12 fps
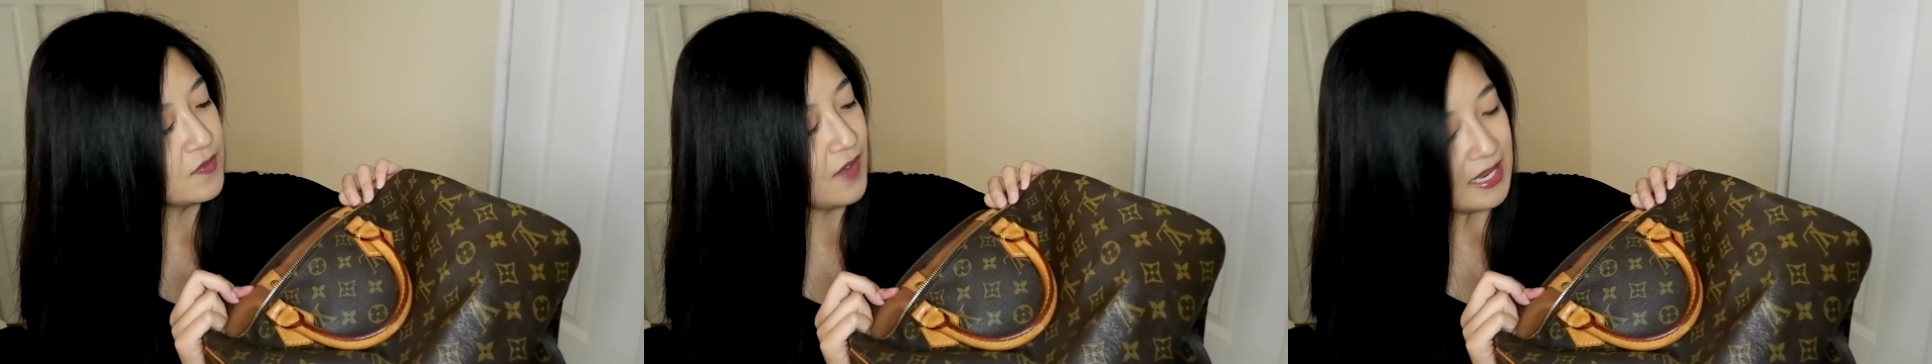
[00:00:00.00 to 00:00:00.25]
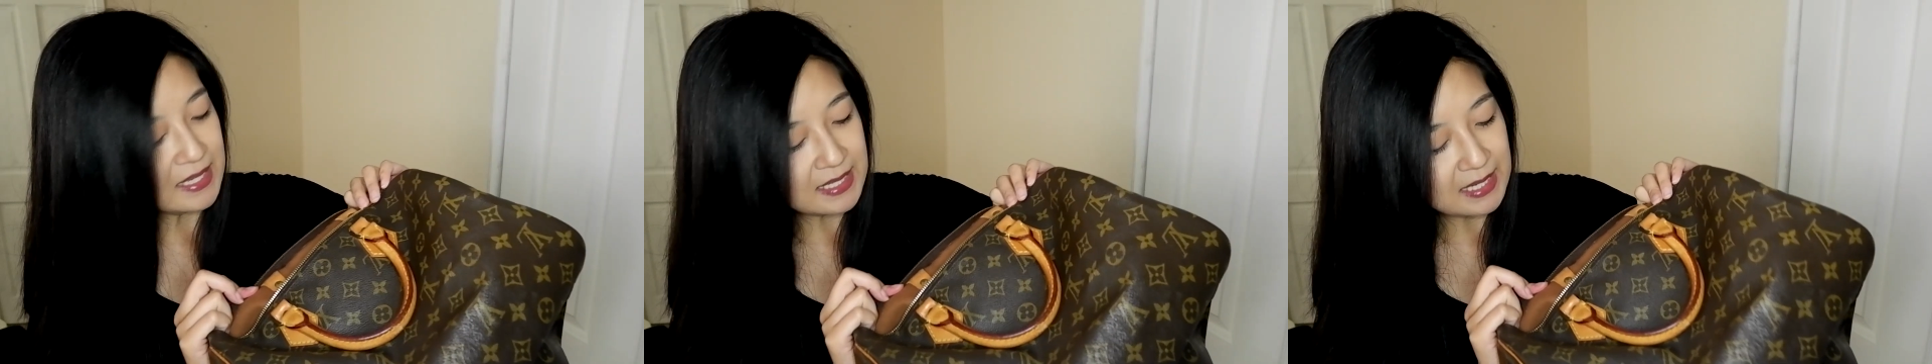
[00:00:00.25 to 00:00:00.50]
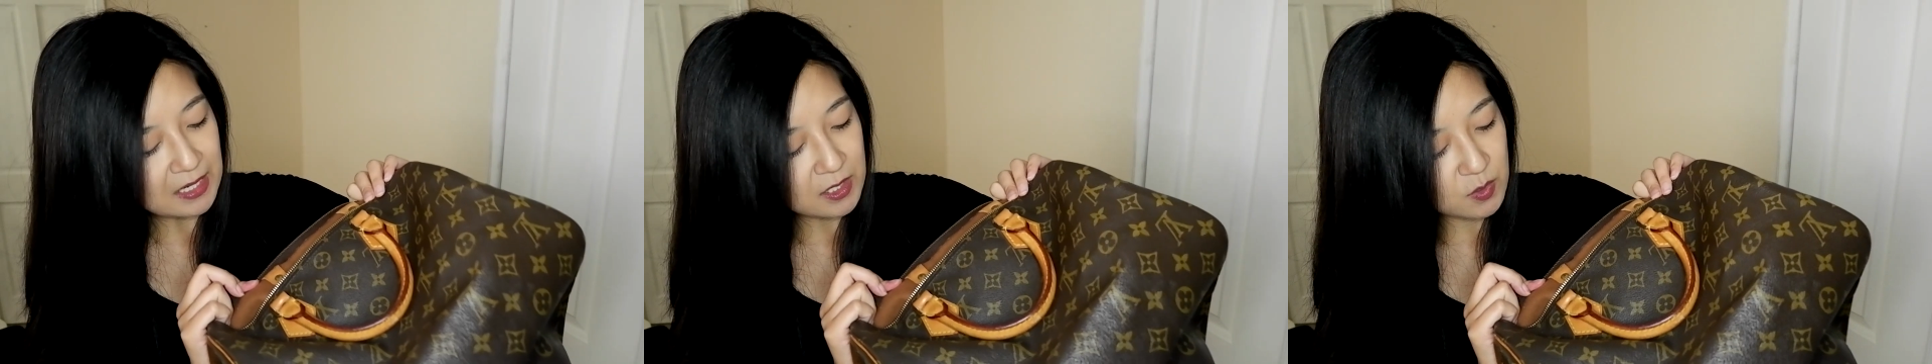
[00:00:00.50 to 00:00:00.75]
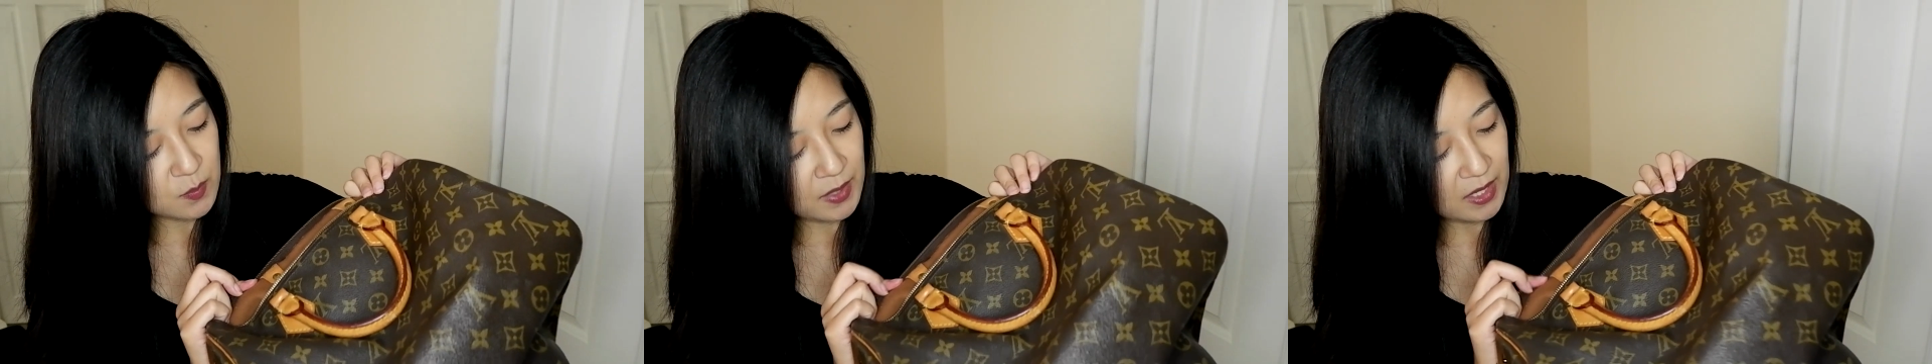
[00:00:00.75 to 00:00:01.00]
faded a
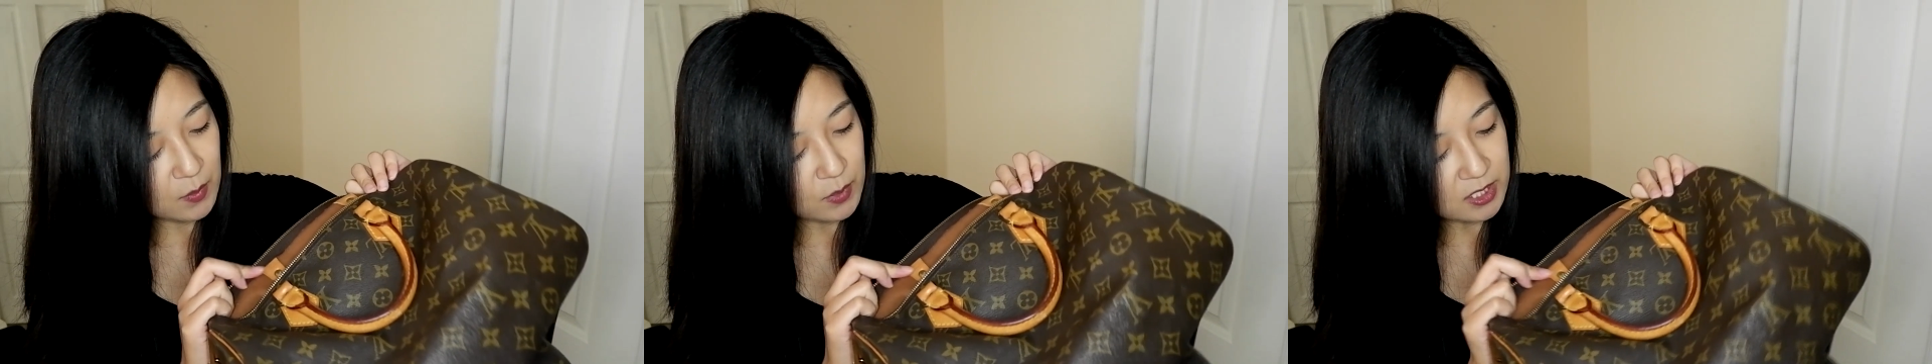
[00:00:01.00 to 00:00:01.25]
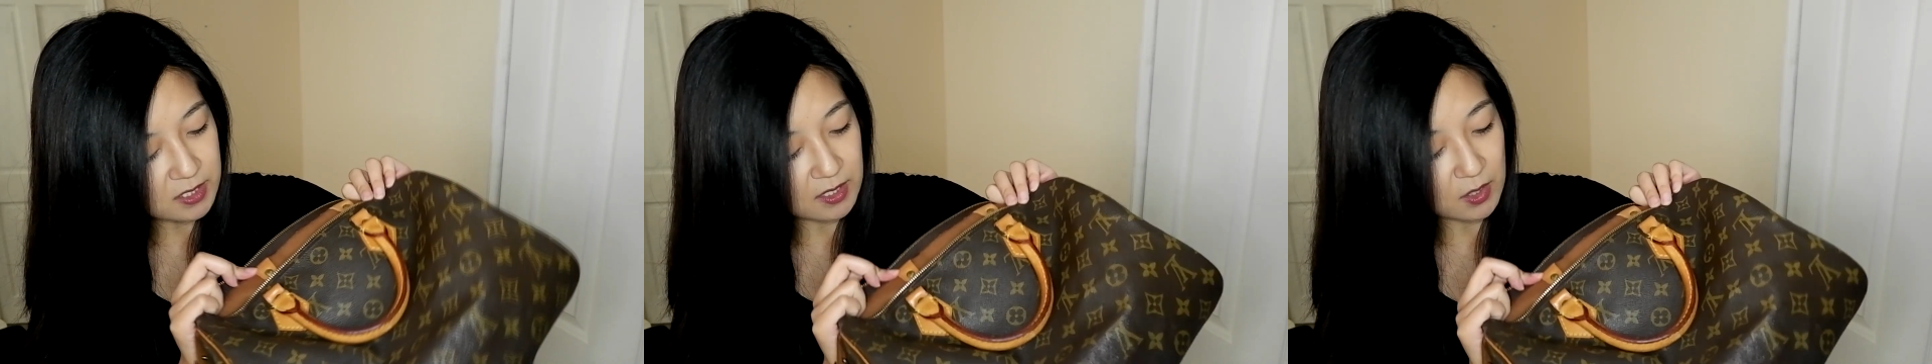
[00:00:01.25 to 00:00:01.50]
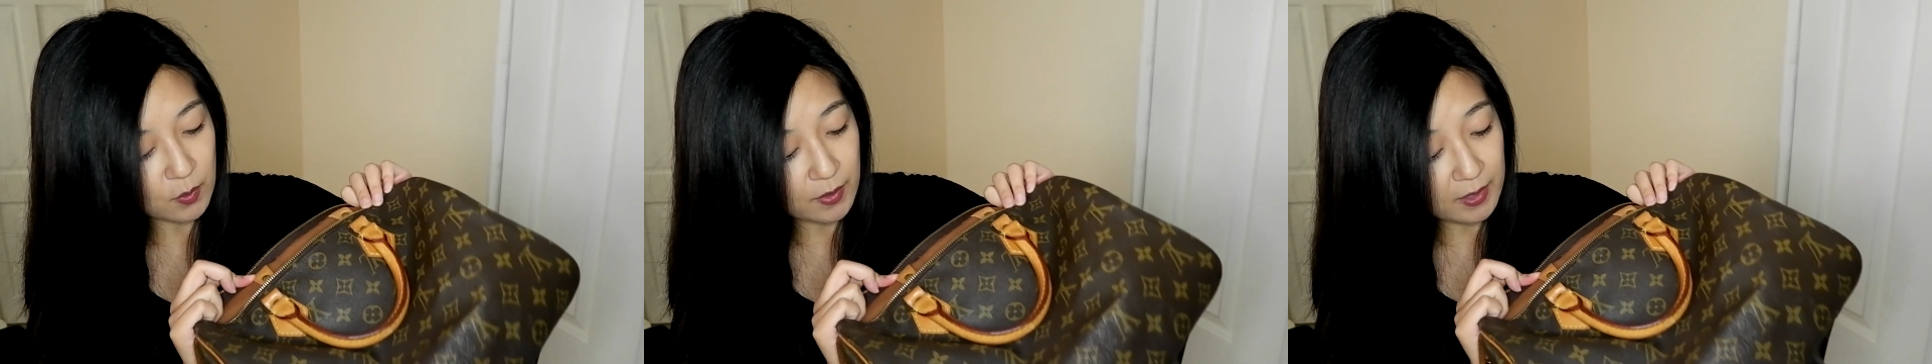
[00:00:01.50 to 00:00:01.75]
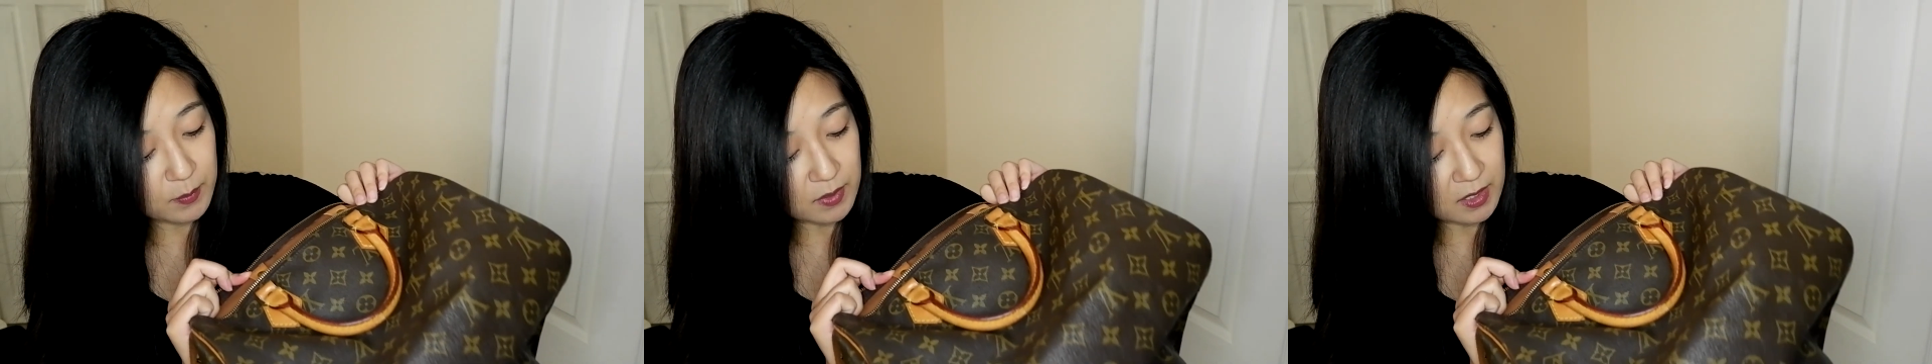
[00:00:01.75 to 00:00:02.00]
little bit, which is
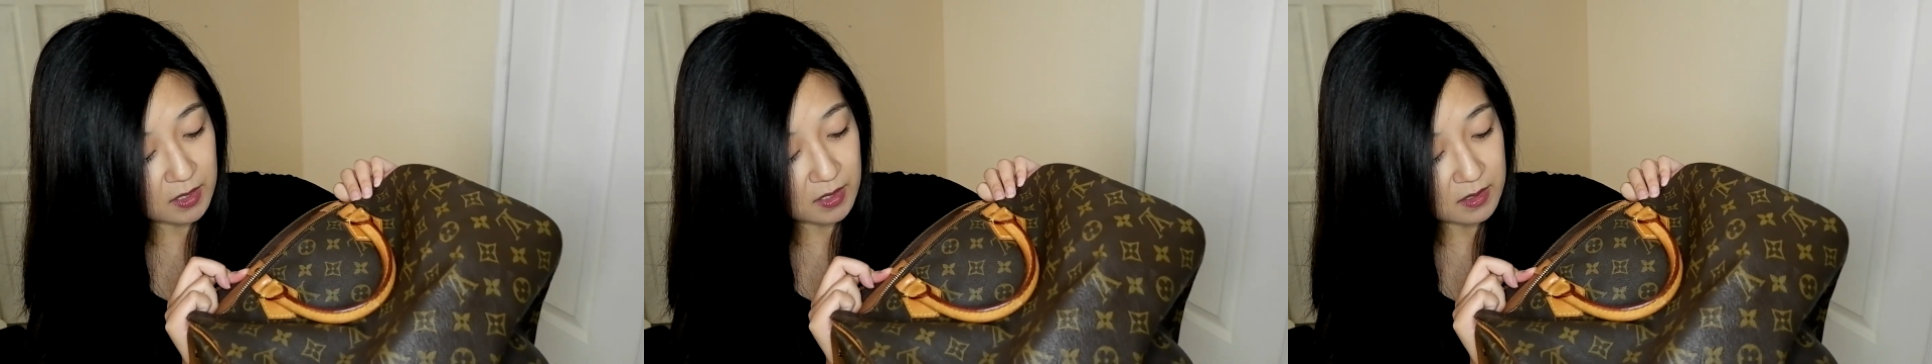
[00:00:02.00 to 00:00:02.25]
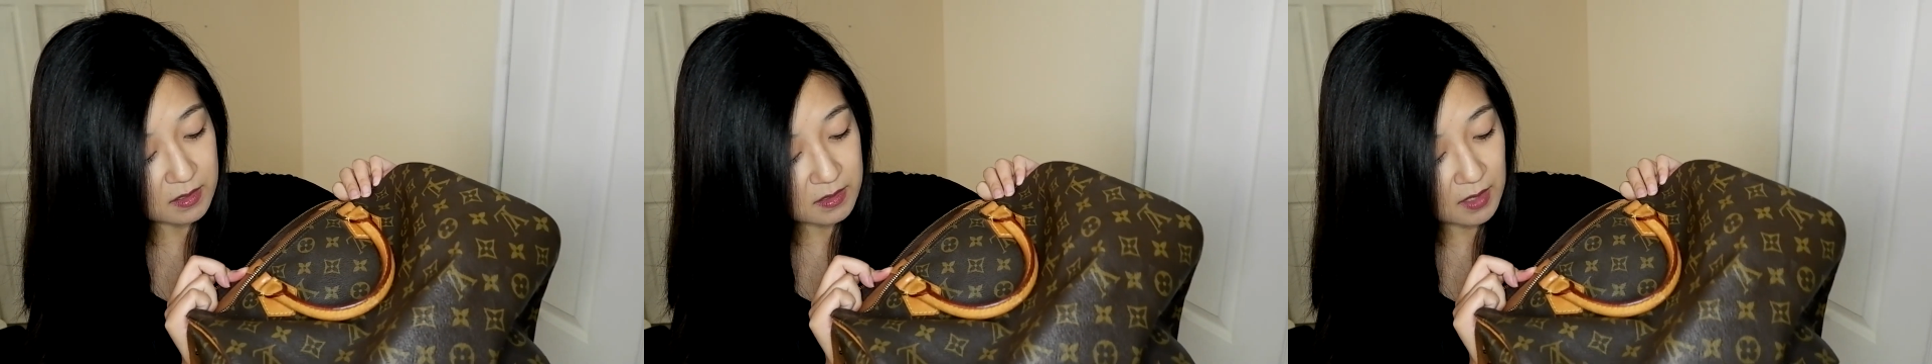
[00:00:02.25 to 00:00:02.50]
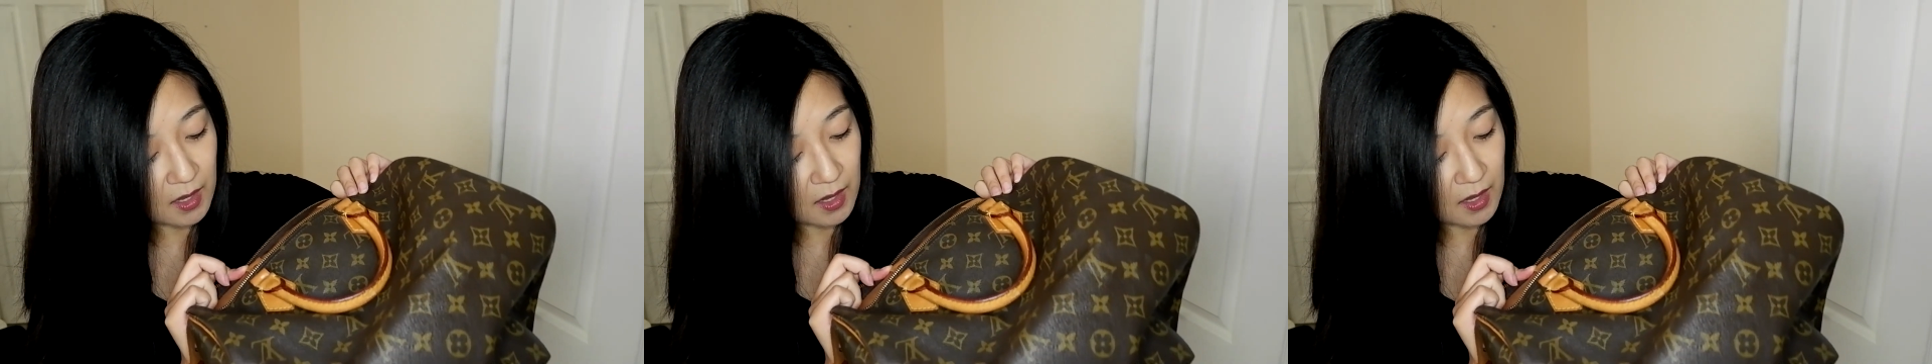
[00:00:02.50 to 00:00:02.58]
annoying because